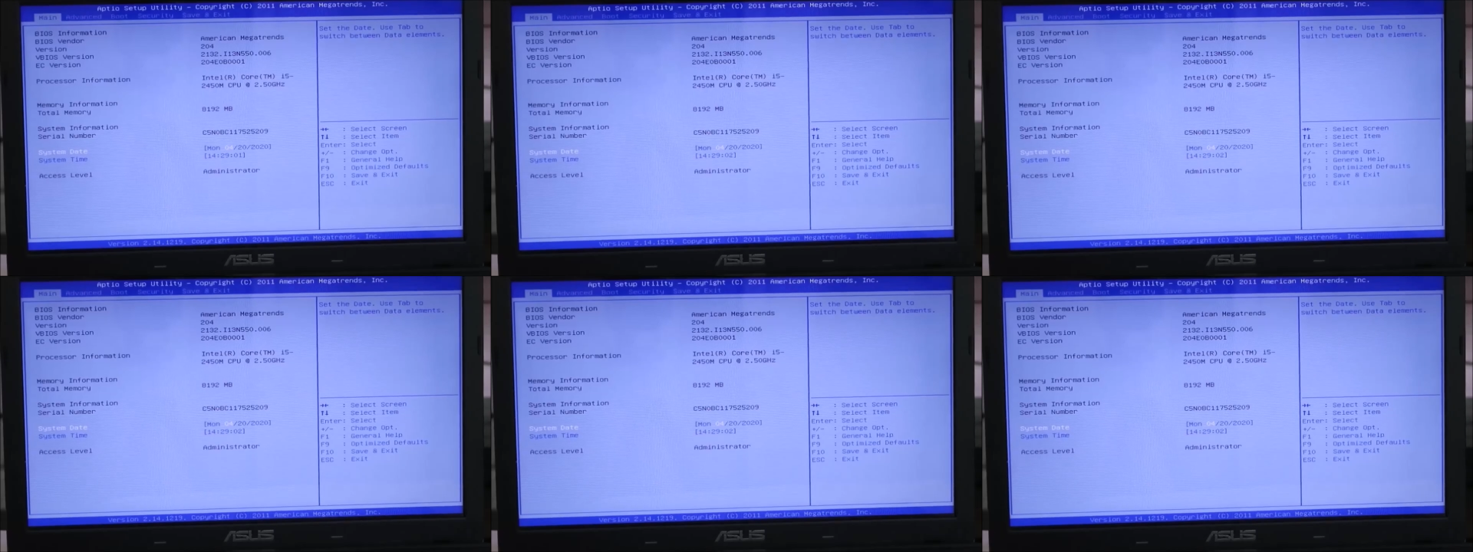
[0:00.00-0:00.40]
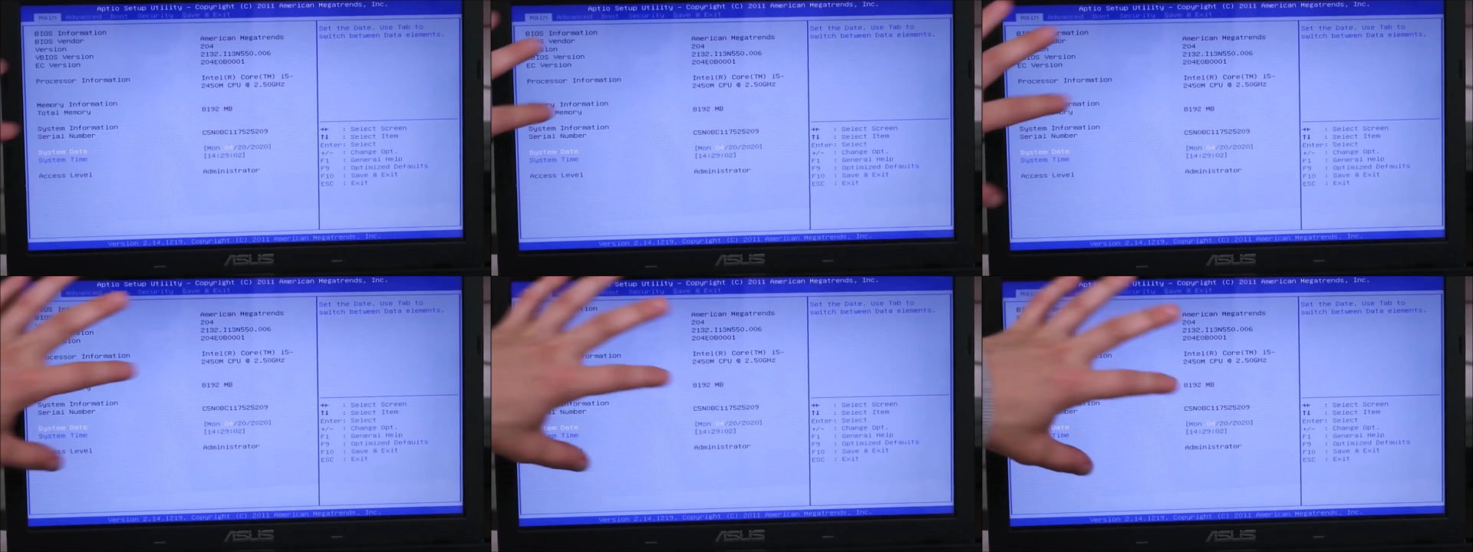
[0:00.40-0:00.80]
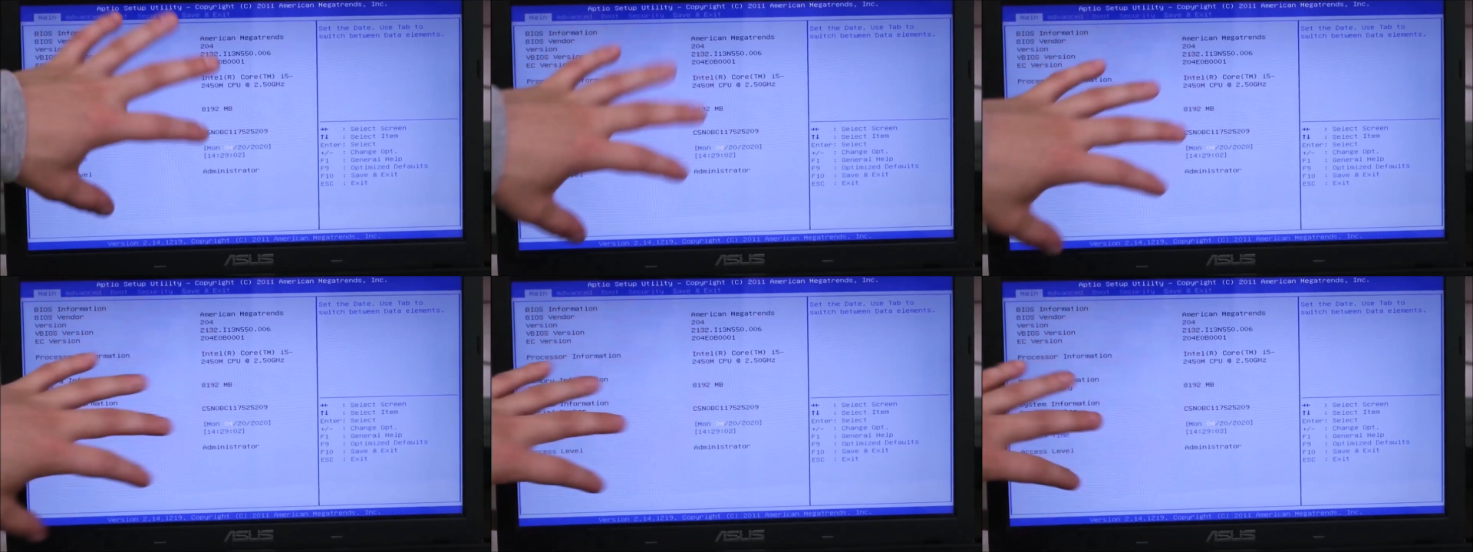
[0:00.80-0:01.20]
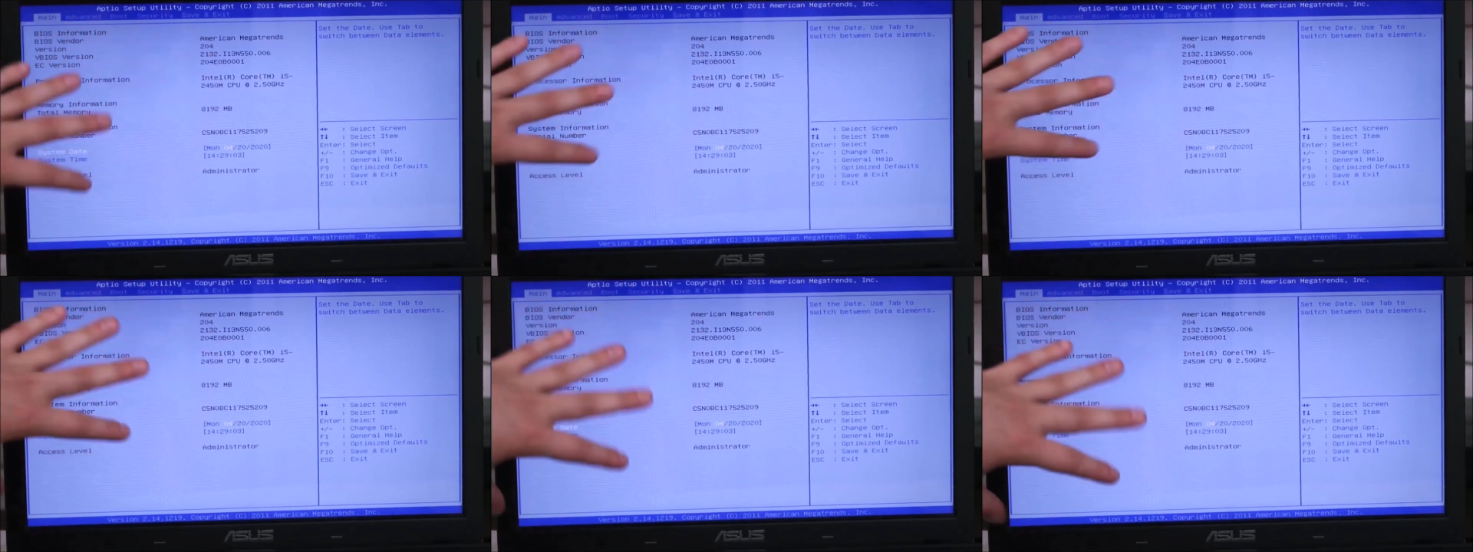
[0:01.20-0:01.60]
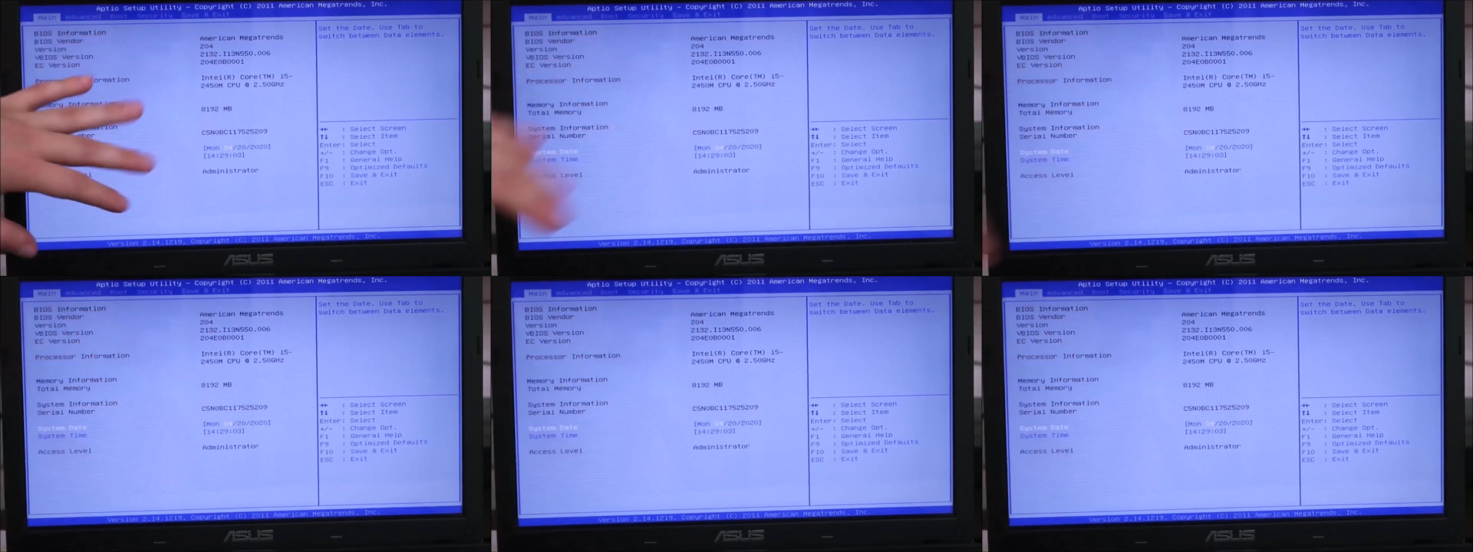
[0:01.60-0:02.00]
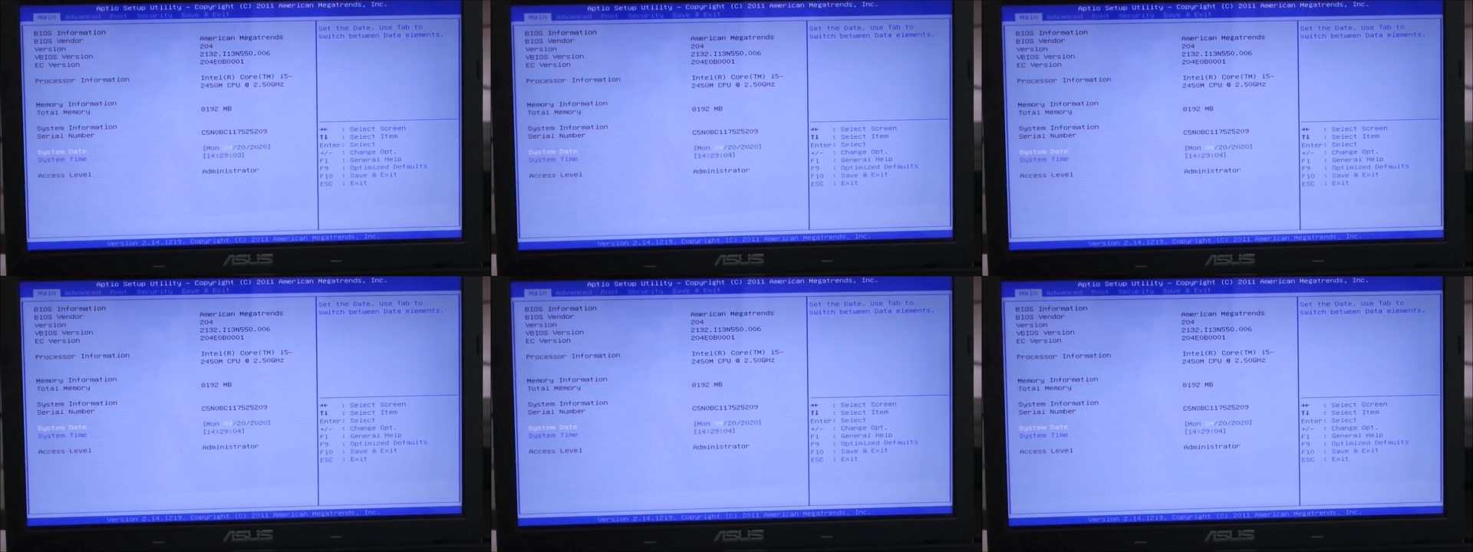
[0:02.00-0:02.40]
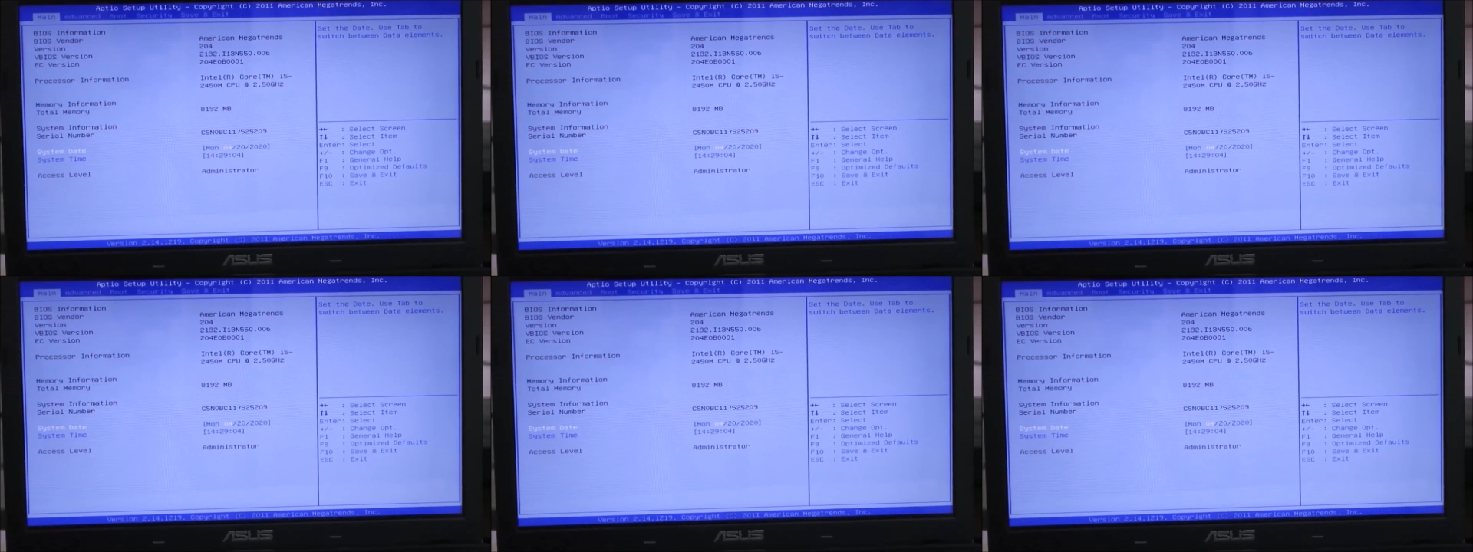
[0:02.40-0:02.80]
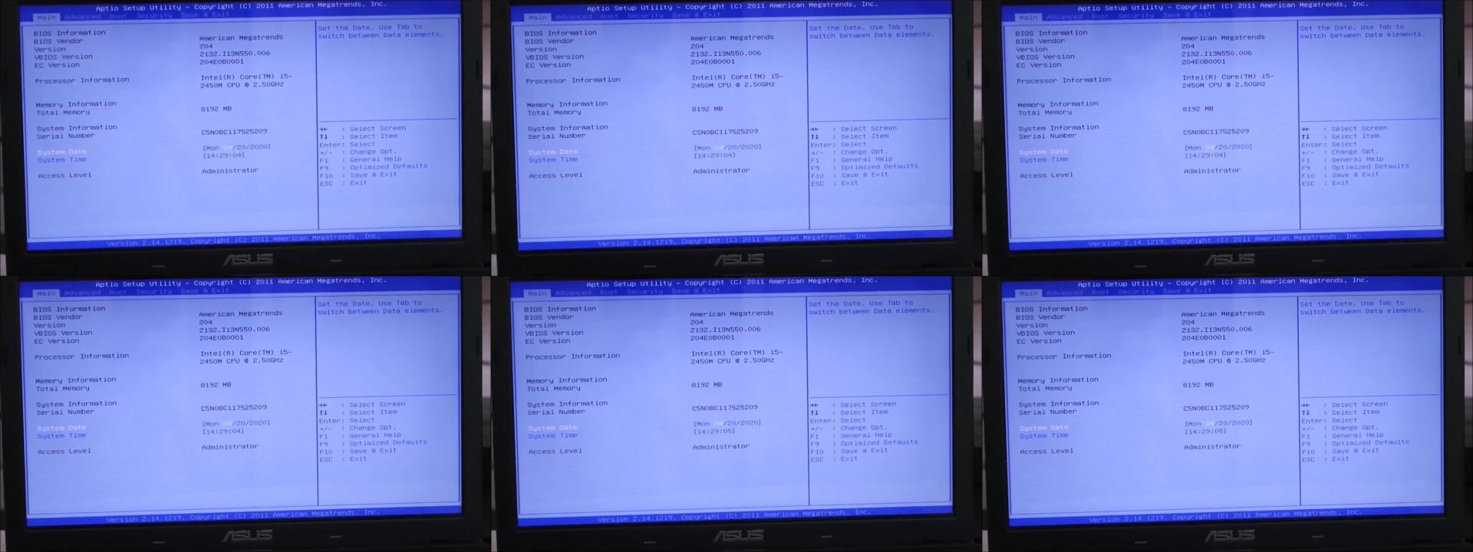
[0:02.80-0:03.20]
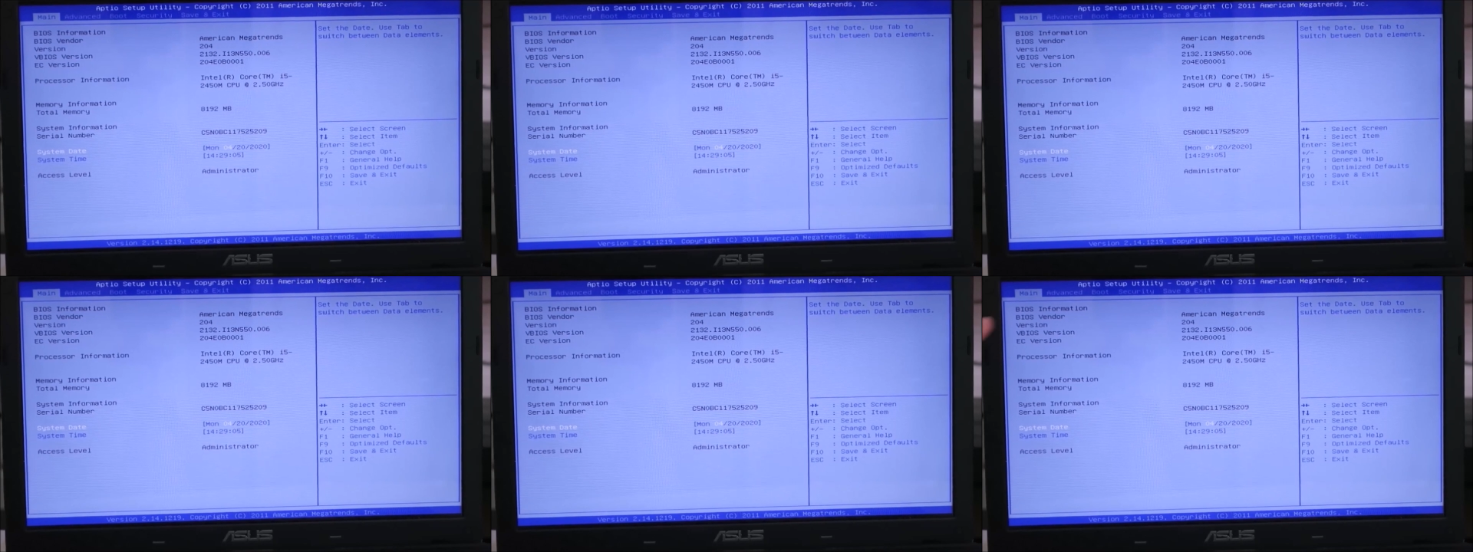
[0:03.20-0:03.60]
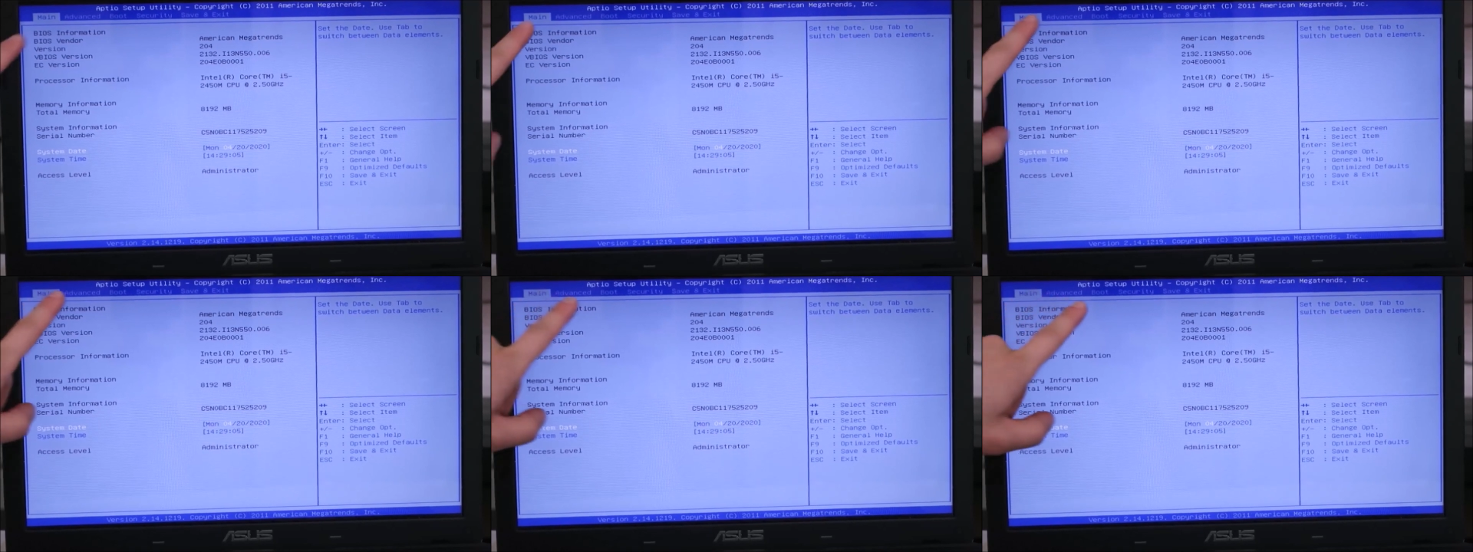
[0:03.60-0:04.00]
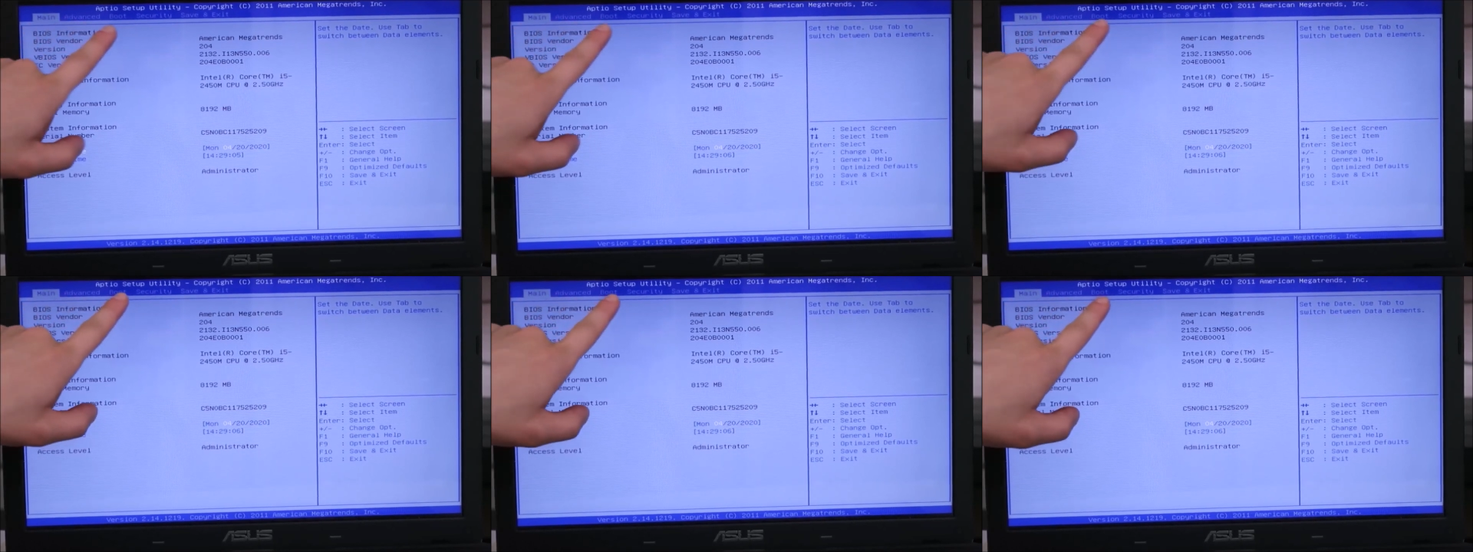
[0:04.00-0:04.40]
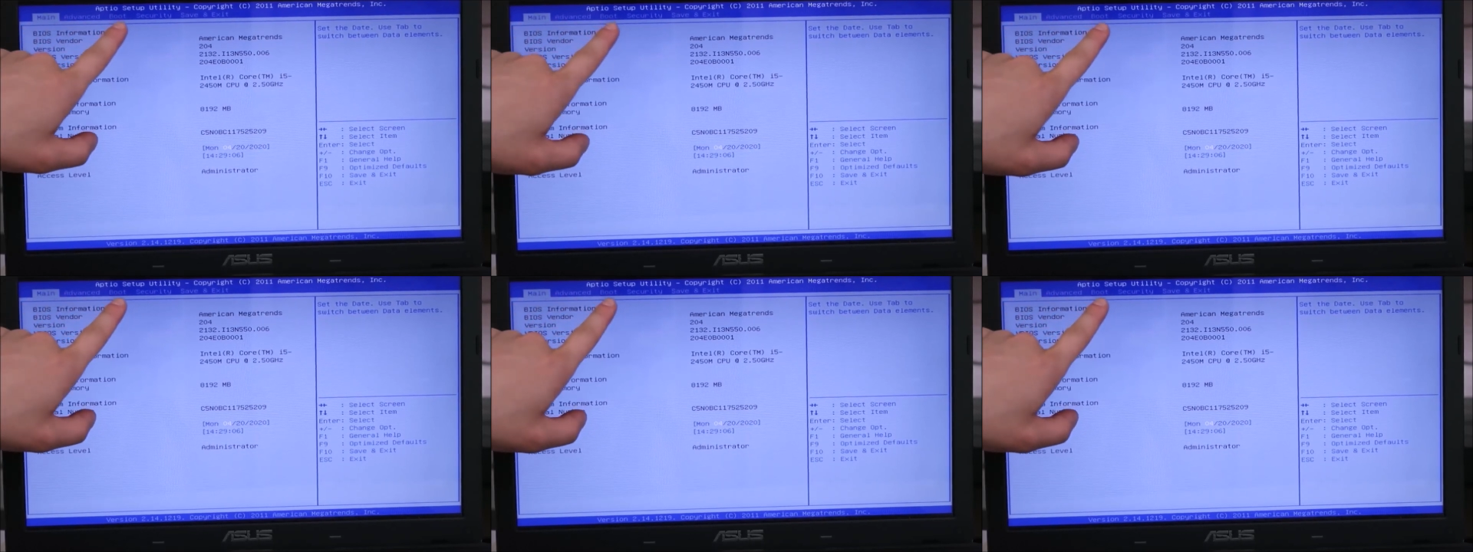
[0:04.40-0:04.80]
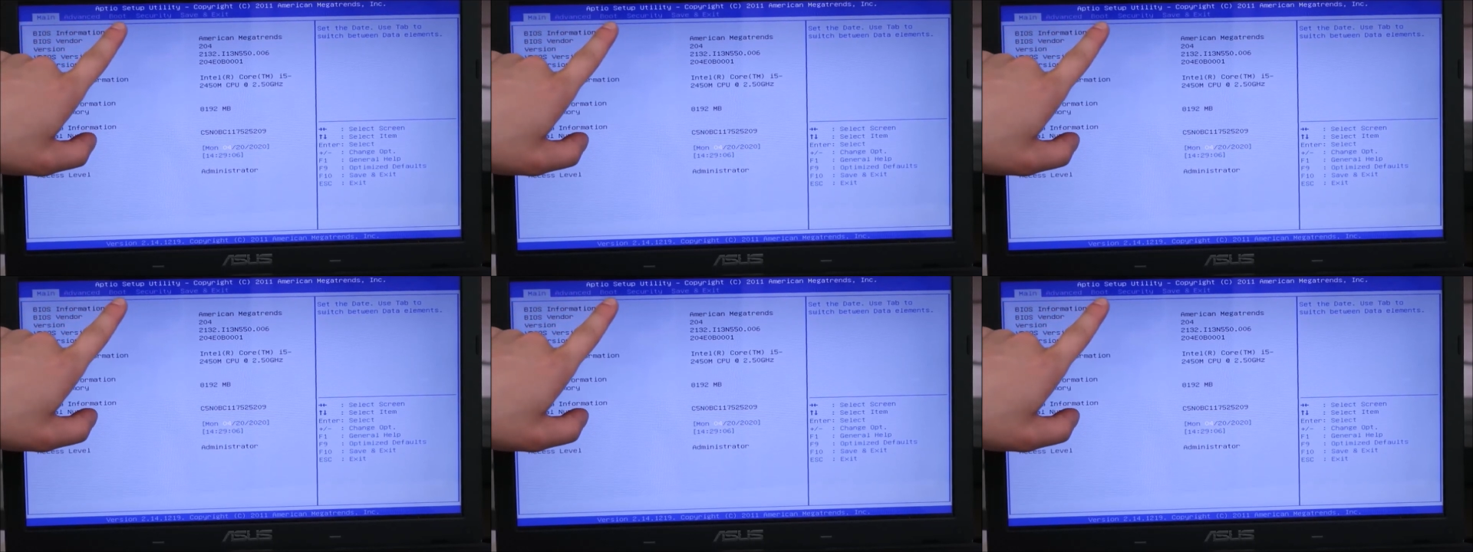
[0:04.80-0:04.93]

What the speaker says: [unreadable: no face in view]